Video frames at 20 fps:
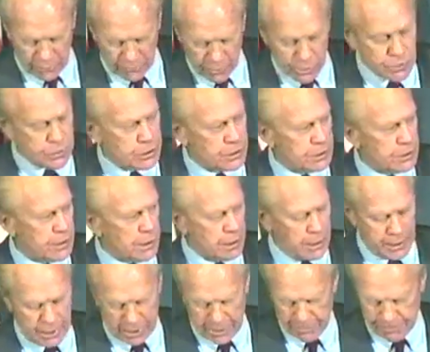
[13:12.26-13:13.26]

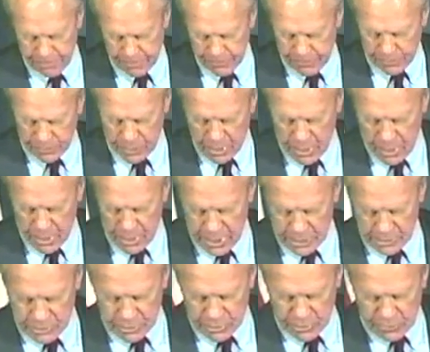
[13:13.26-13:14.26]
versatility
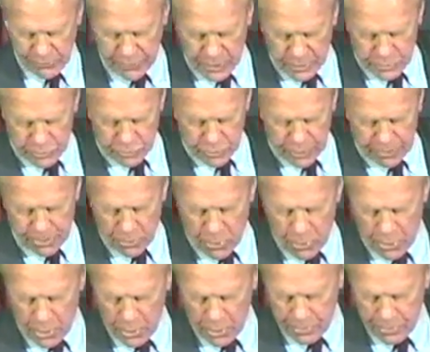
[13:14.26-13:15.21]
as a defense reporter,